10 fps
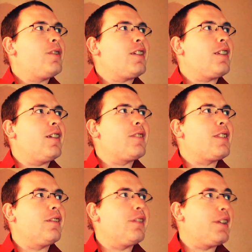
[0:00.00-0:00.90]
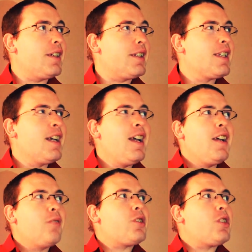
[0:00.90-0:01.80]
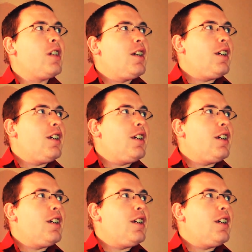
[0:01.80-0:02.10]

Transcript: That was hilarious. Which,